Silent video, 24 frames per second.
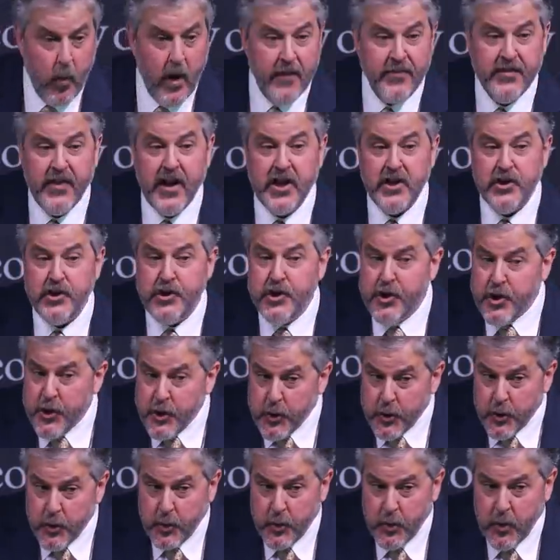what they
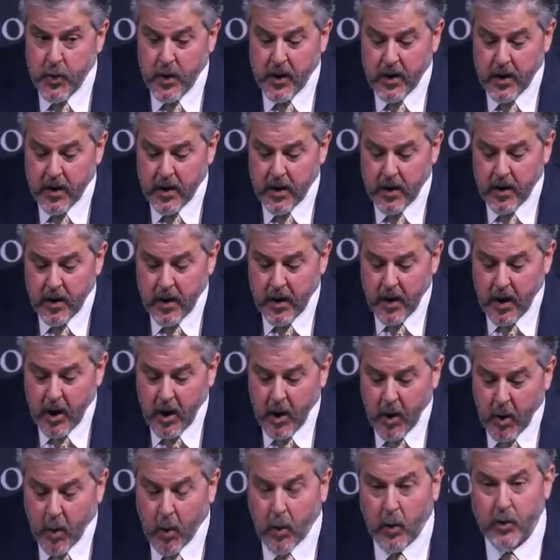do
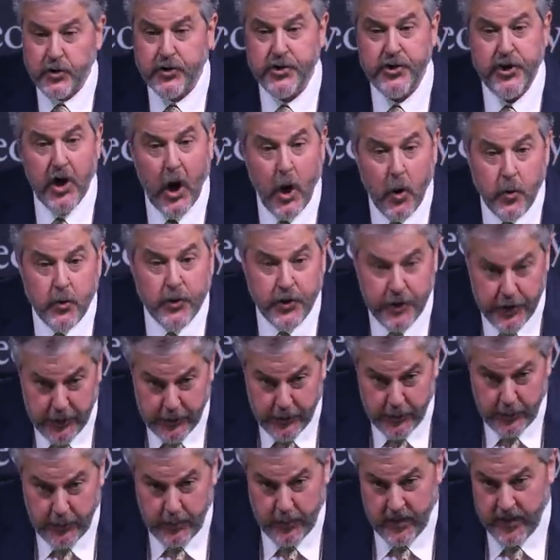or don't
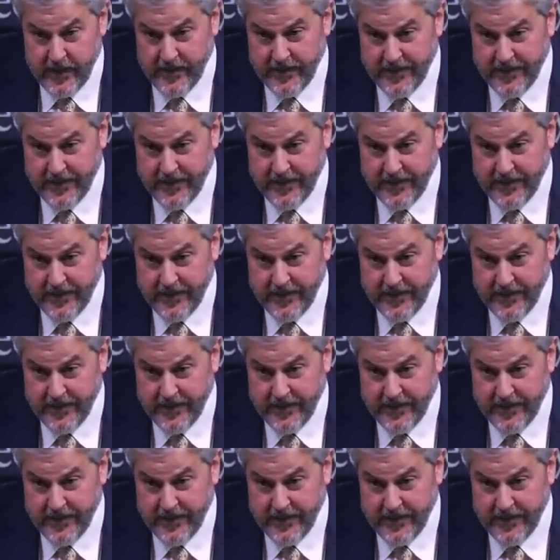do